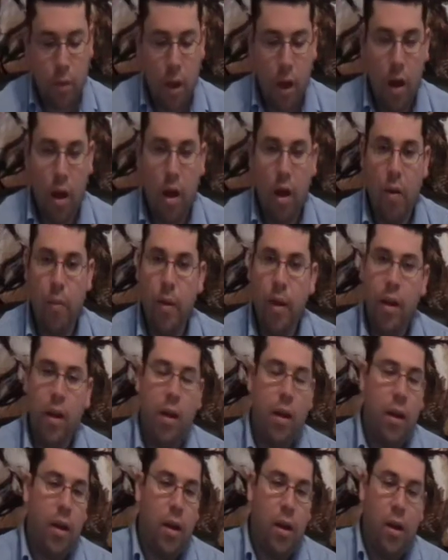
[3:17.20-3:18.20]
And
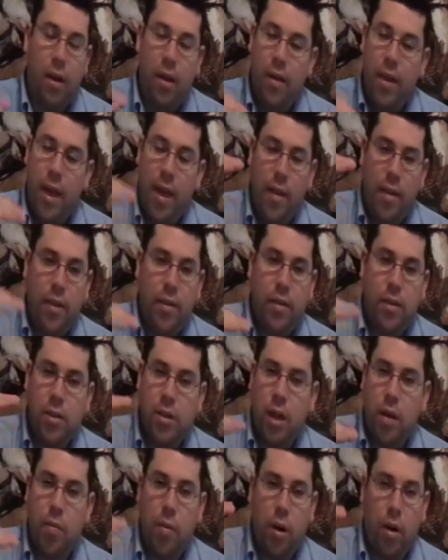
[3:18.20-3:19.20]
then the
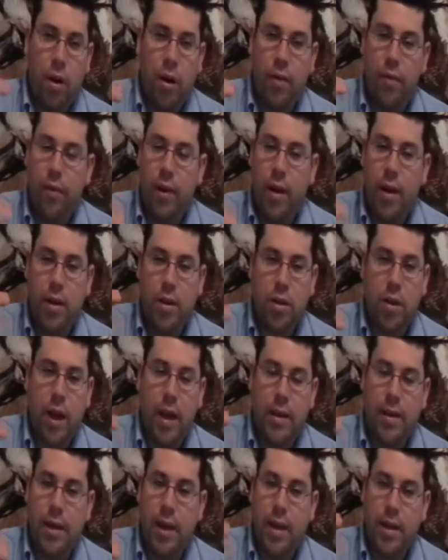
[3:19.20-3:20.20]
stock market and financial
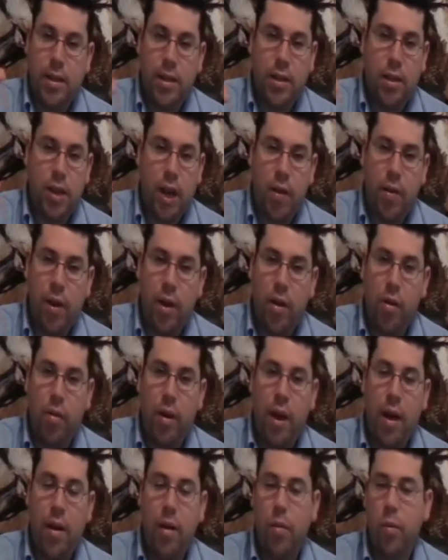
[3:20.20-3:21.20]
assets gyrated
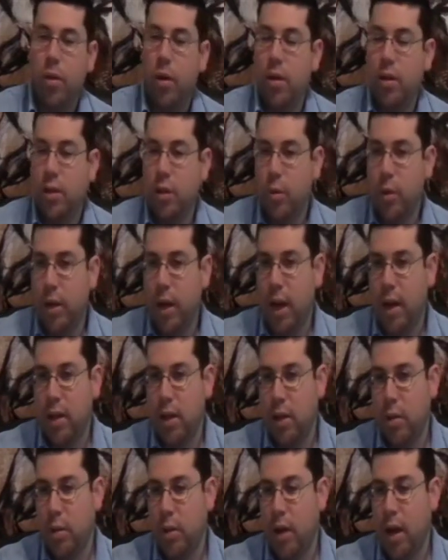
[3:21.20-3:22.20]
around until we got
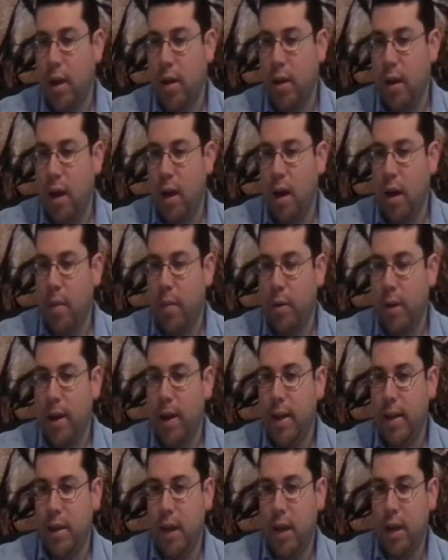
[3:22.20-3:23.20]

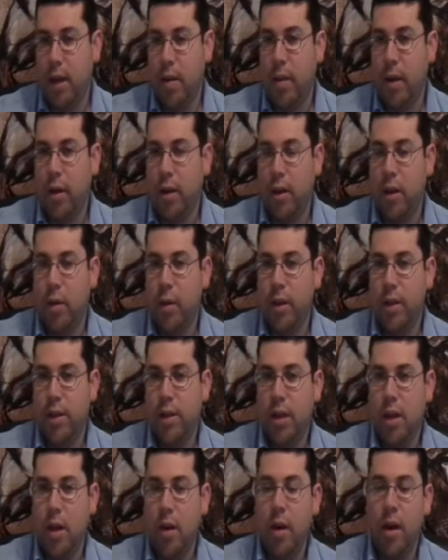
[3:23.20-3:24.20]
Bernanke talking about
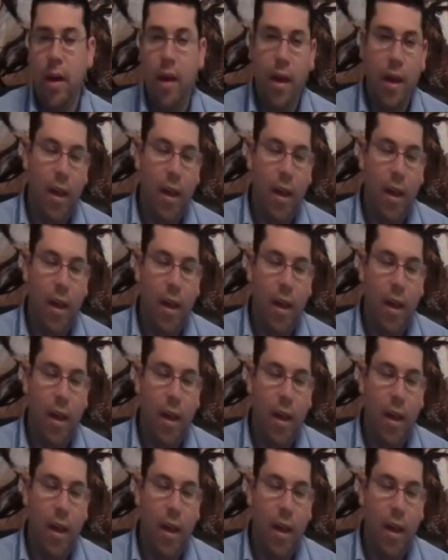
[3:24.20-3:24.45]
QE2.